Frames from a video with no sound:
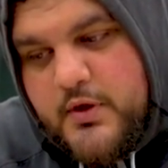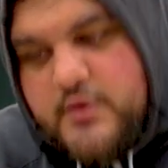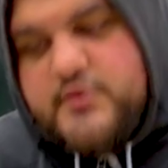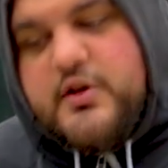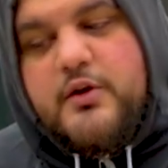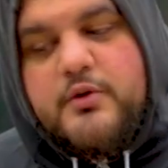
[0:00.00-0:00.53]

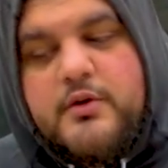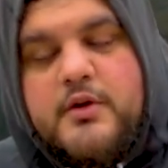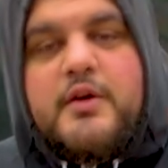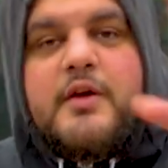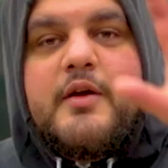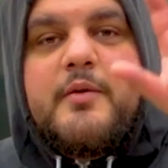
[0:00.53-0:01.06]
So,
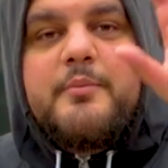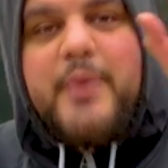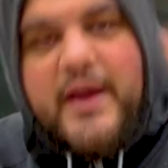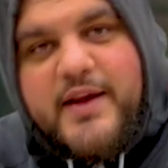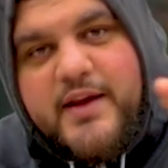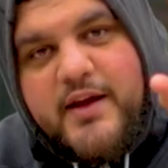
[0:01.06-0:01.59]

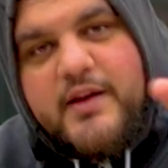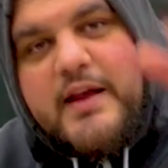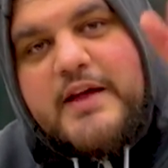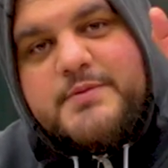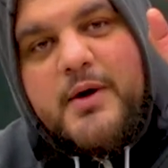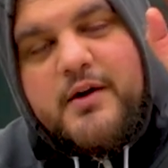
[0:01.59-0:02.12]
bake it,
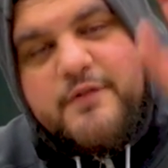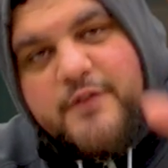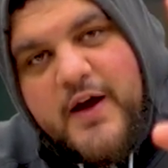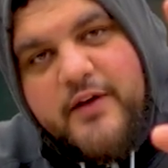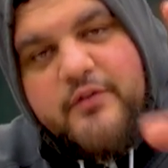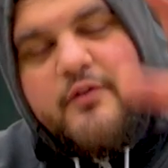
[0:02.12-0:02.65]
gas mark
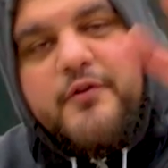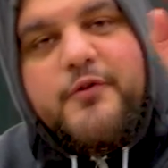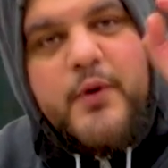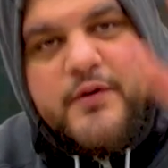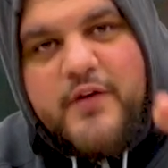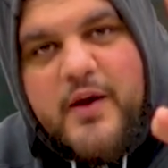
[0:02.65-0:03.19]
5,
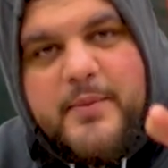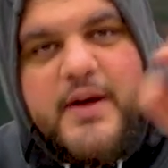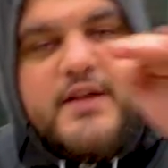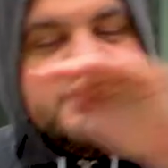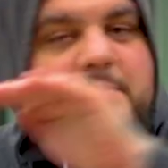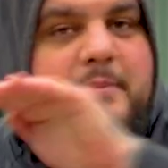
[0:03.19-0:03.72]
45
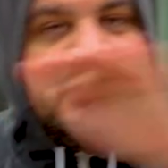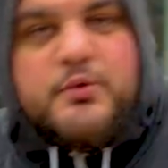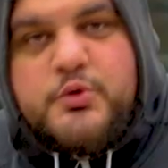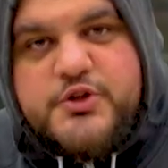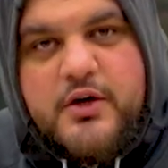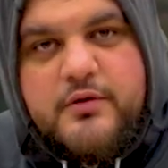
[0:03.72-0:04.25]
minutes, middle
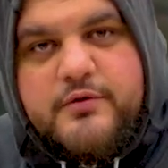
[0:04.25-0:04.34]
shelf.